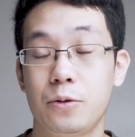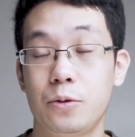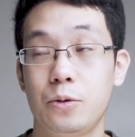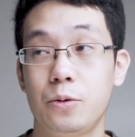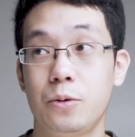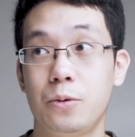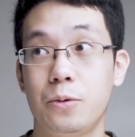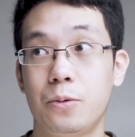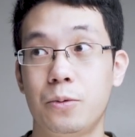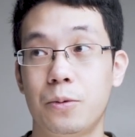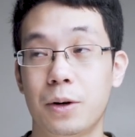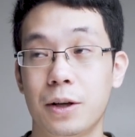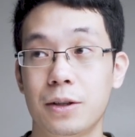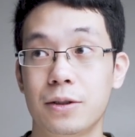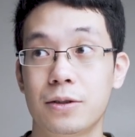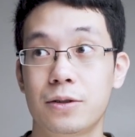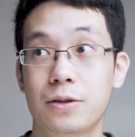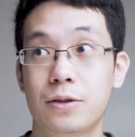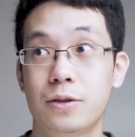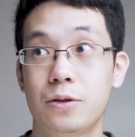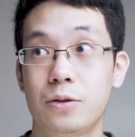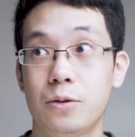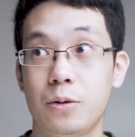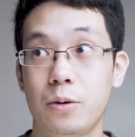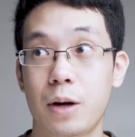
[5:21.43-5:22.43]
who wants
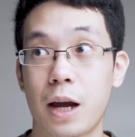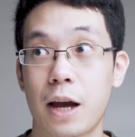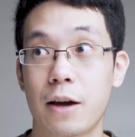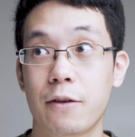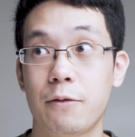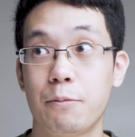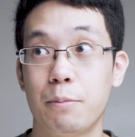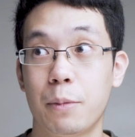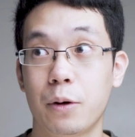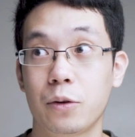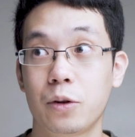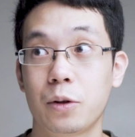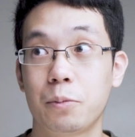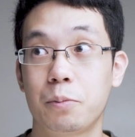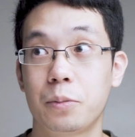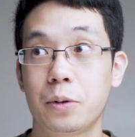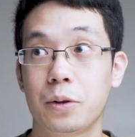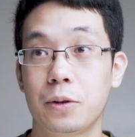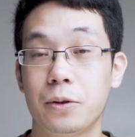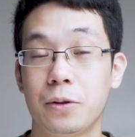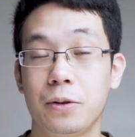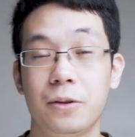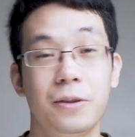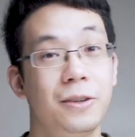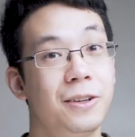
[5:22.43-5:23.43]
to have
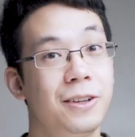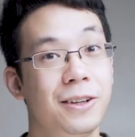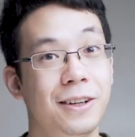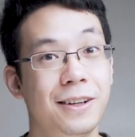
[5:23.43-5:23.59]
multiple